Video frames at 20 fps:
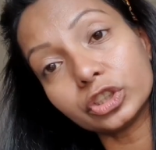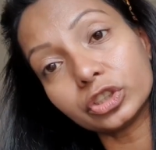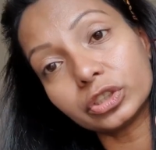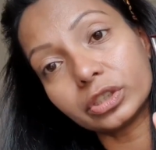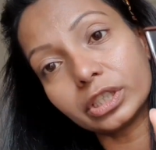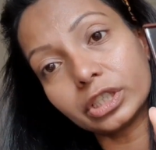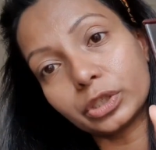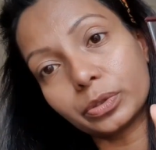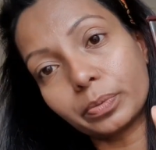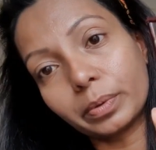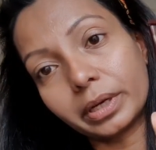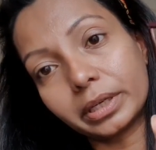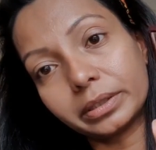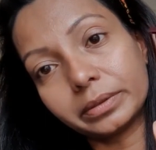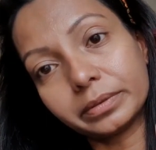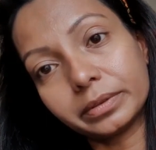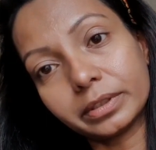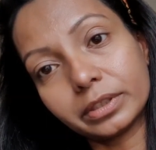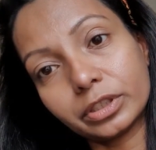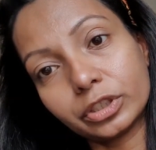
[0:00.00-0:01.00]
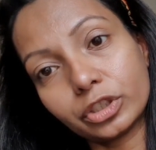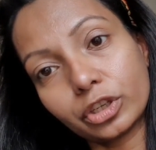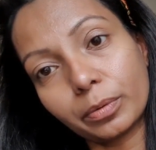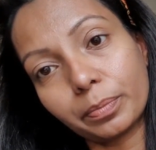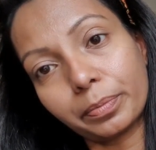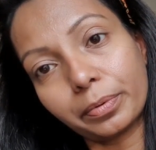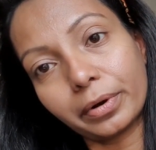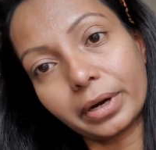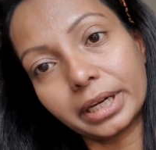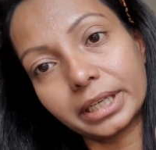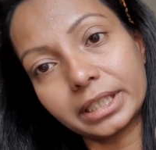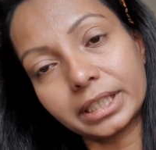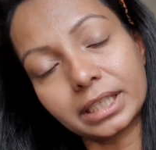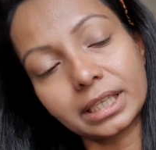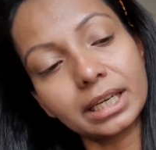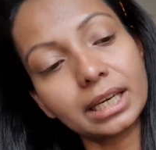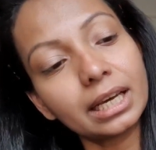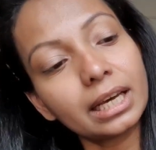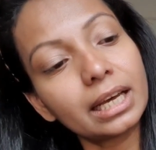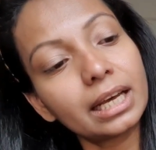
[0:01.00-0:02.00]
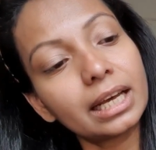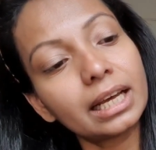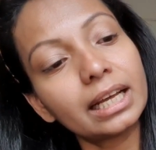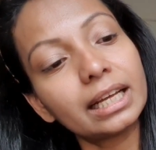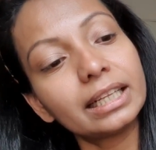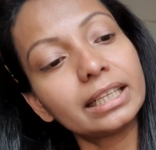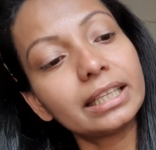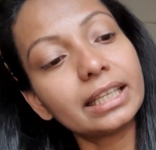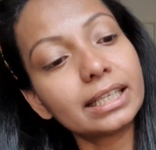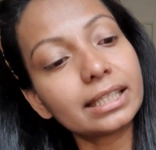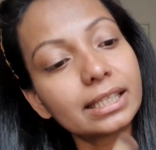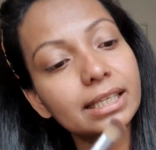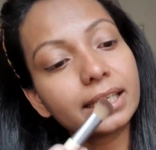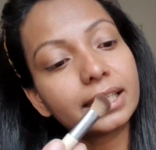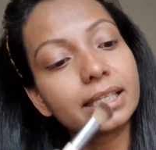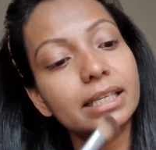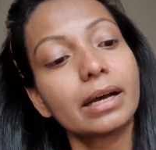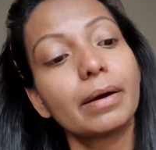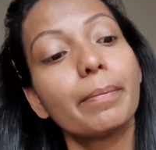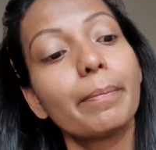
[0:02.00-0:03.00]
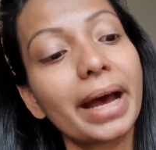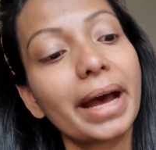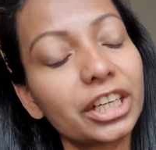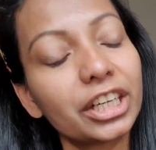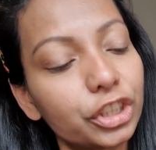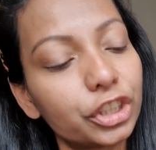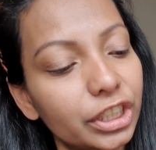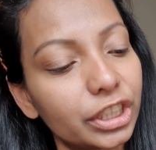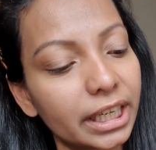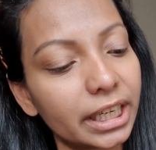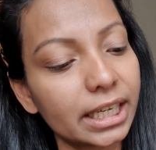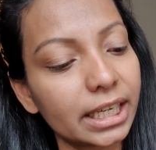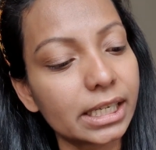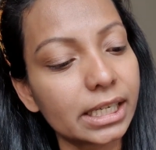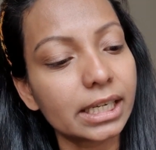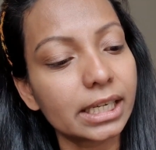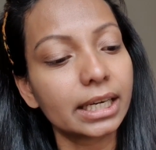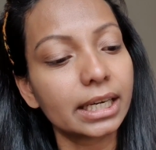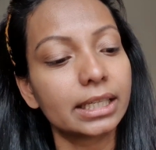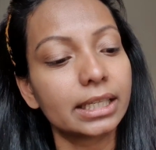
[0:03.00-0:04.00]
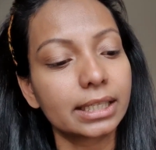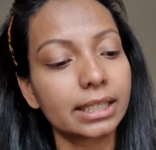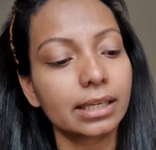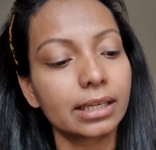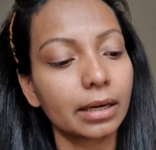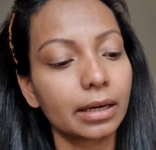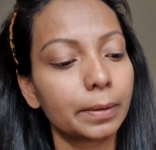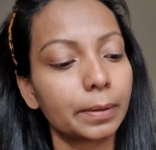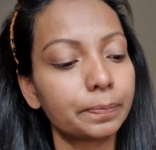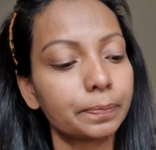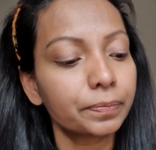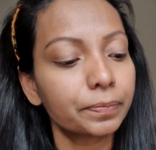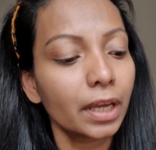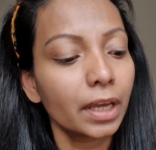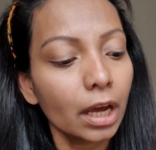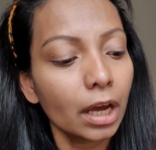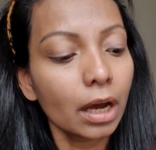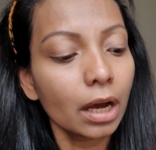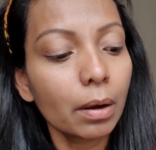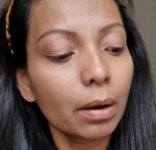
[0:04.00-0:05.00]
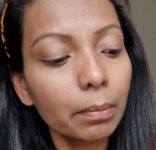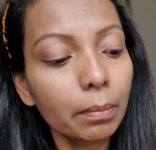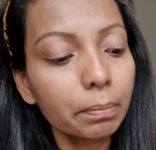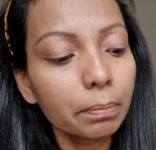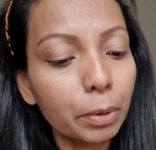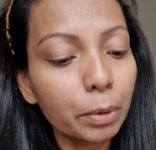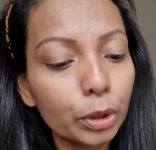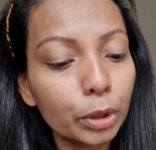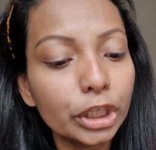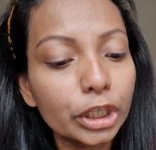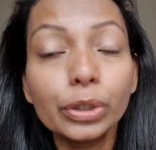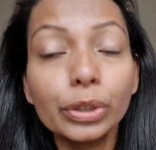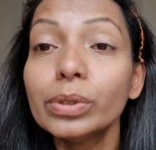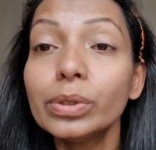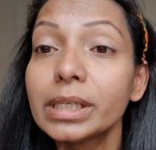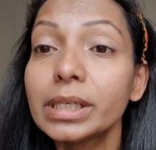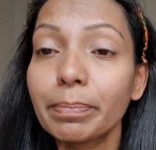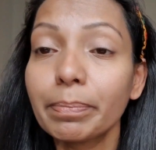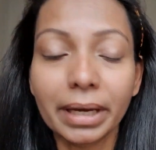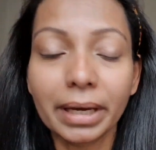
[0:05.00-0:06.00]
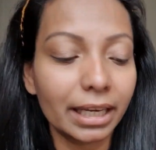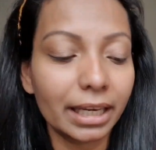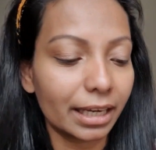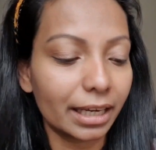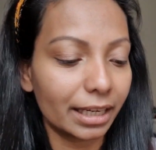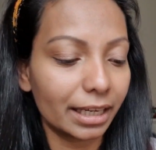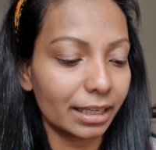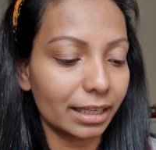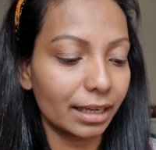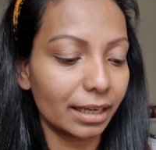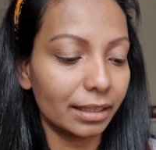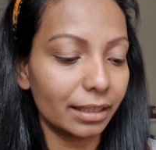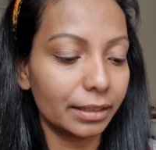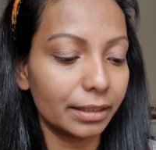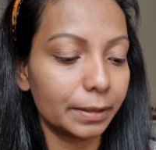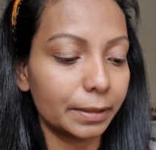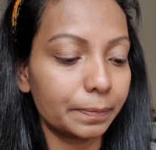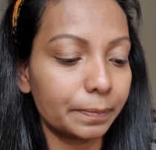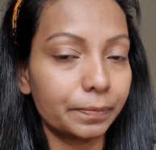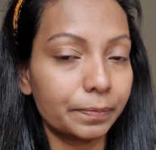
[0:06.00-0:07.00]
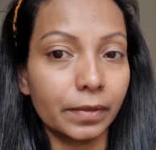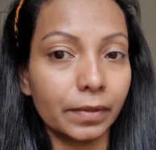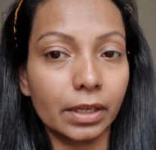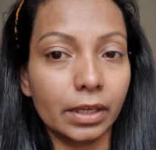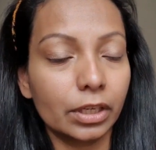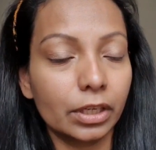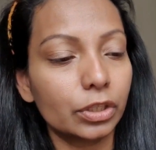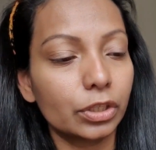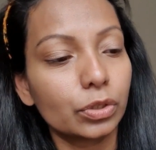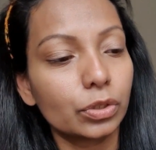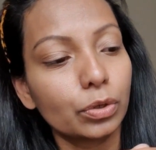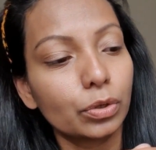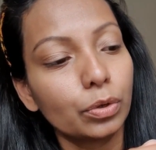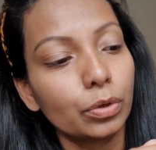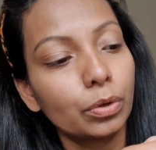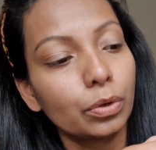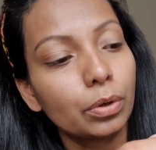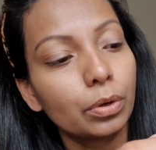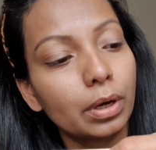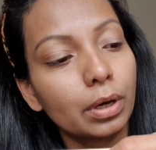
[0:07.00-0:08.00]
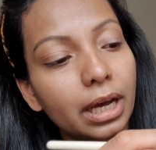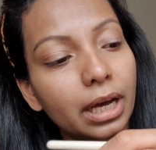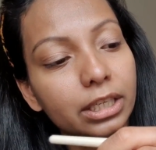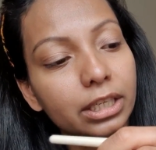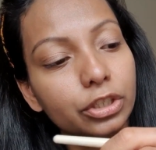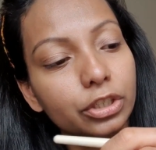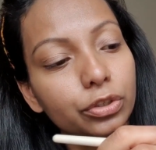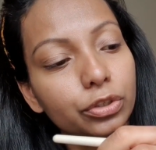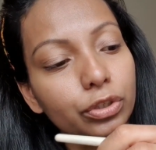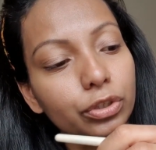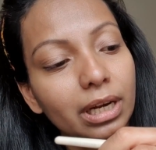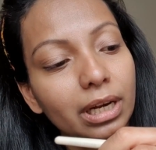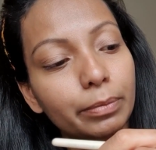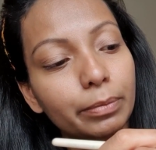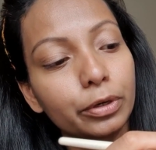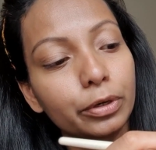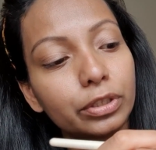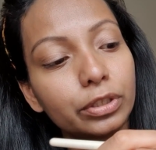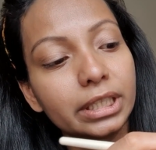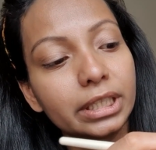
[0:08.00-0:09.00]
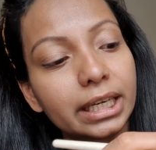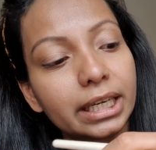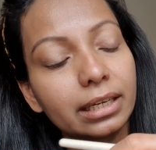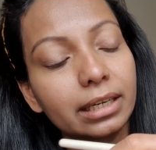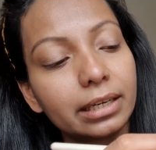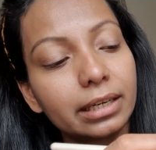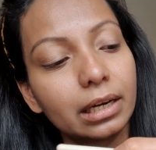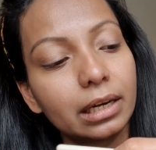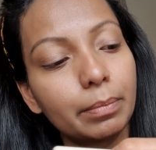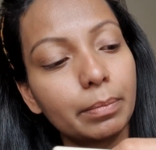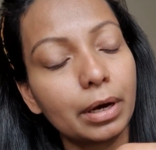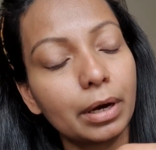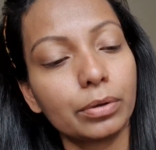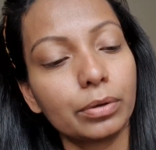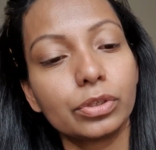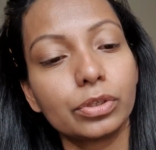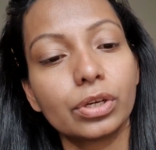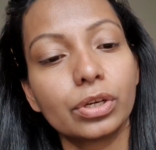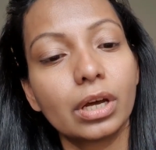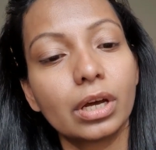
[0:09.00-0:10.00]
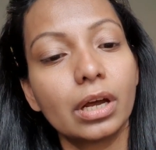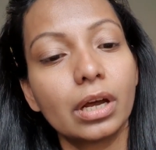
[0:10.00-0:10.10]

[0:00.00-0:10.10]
is this one, top right. This is a matte shade. It's more nudie pinky in color. So as usual, I'm going to take a little amount,